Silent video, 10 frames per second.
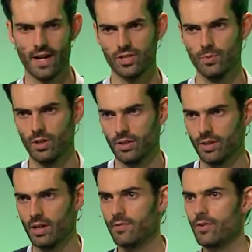fashion
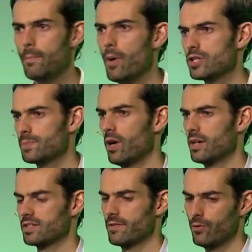world, for the most
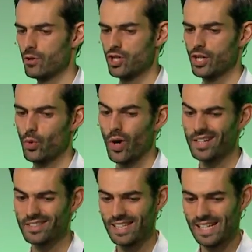part, is unfortunately
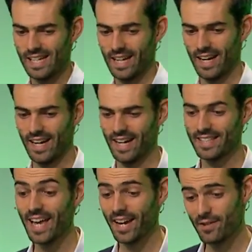quite
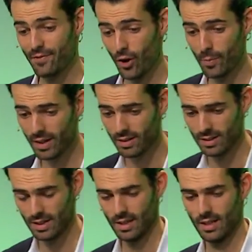technophobic.
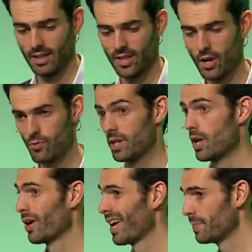They don't really
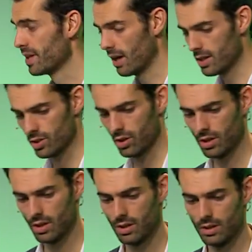know what APIs
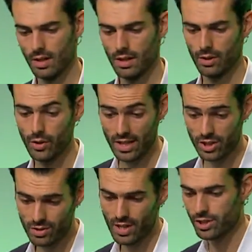are, although
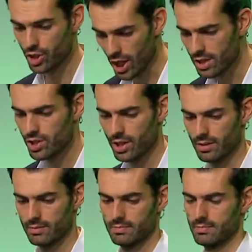that's
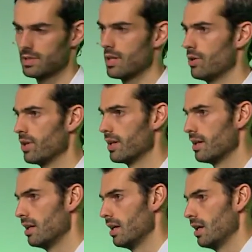changing
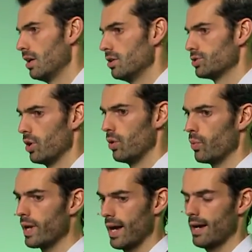slowly. So
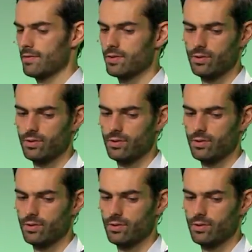we have